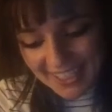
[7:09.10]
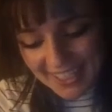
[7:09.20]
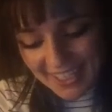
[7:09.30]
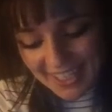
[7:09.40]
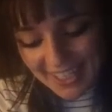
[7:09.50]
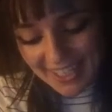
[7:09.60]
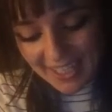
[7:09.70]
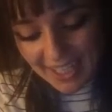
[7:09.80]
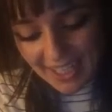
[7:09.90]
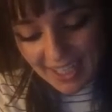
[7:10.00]

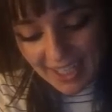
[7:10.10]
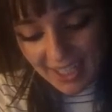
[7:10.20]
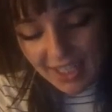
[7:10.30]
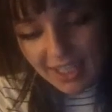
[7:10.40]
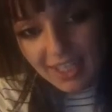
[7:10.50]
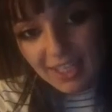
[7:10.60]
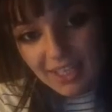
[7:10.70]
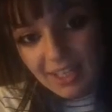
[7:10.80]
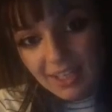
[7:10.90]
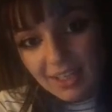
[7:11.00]

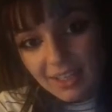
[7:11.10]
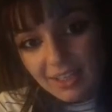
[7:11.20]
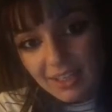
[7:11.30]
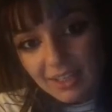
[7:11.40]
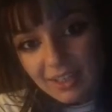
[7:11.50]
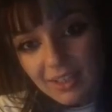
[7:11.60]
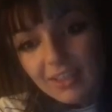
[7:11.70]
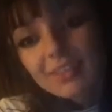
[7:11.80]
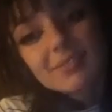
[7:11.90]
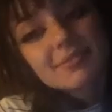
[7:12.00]

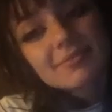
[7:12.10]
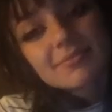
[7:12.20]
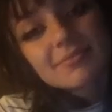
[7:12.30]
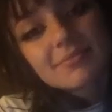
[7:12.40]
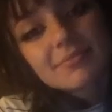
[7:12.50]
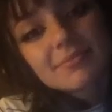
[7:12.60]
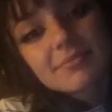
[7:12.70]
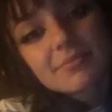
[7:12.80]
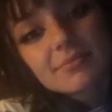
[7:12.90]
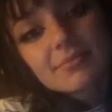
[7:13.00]

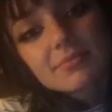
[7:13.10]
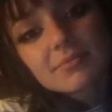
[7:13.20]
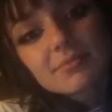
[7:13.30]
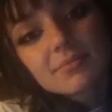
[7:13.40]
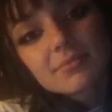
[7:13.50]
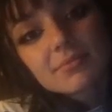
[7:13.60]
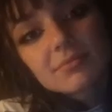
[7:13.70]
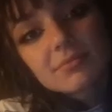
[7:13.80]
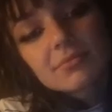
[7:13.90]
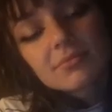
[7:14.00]

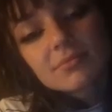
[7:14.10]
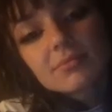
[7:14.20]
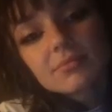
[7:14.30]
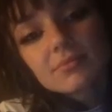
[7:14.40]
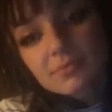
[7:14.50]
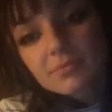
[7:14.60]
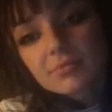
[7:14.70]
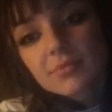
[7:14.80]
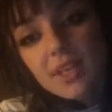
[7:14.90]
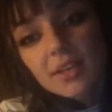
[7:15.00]

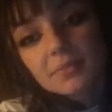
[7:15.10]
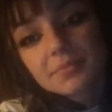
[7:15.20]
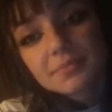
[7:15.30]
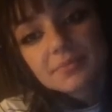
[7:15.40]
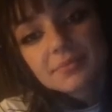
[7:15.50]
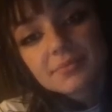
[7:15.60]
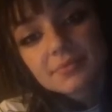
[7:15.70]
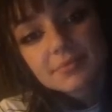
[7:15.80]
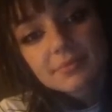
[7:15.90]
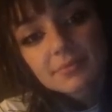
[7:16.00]

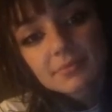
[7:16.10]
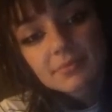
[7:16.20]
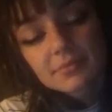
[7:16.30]
(not speaking)